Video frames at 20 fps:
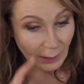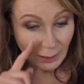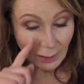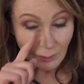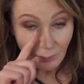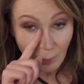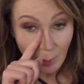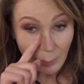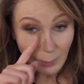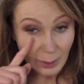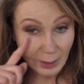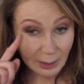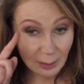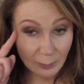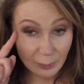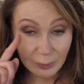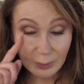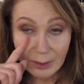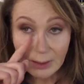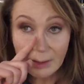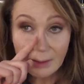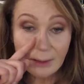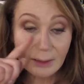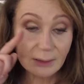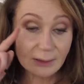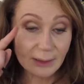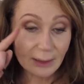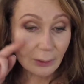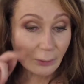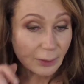And remember, I didn't put
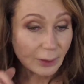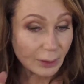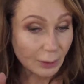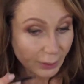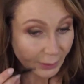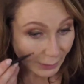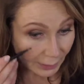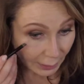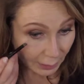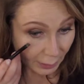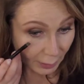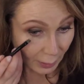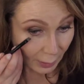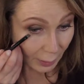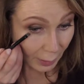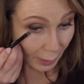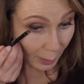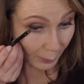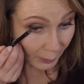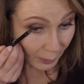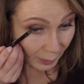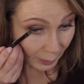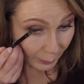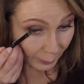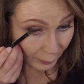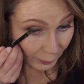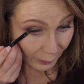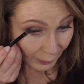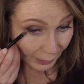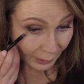anything down here yet. I'm going to
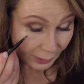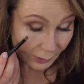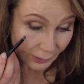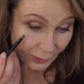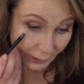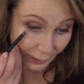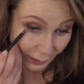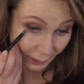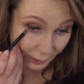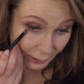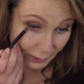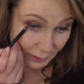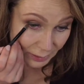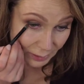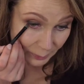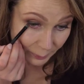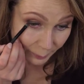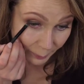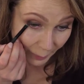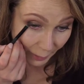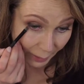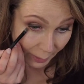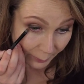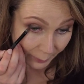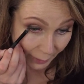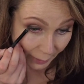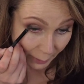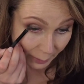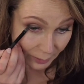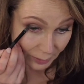put that on the edge, bottom
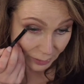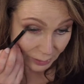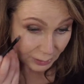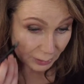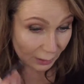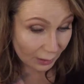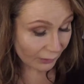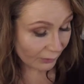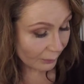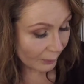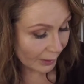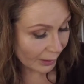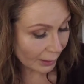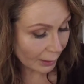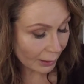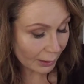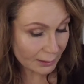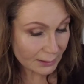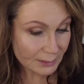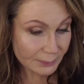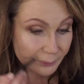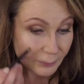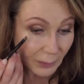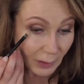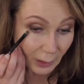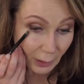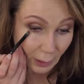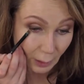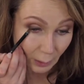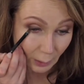edge of my eyes.
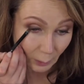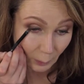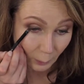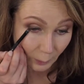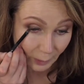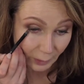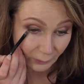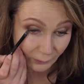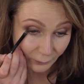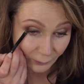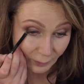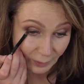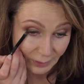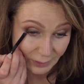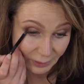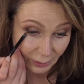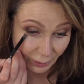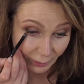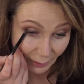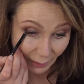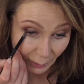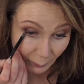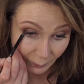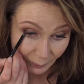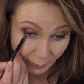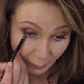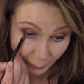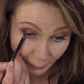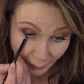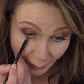We could first start out with
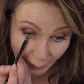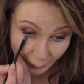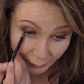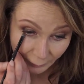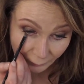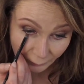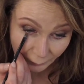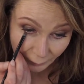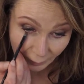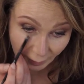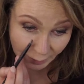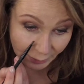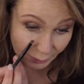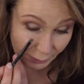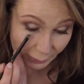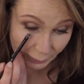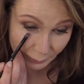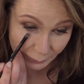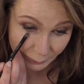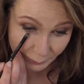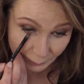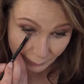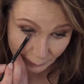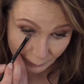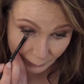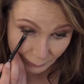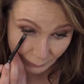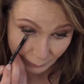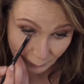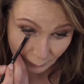the brown if you like.
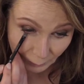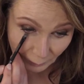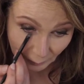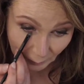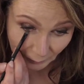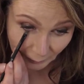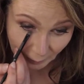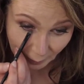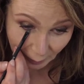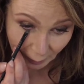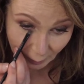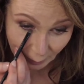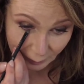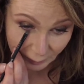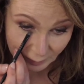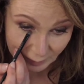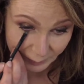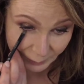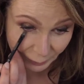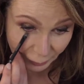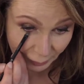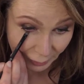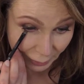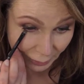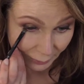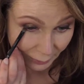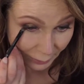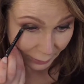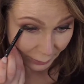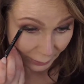Just put it
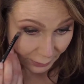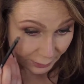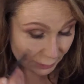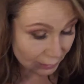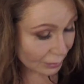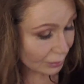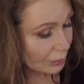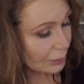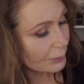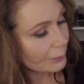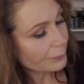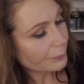on that edge.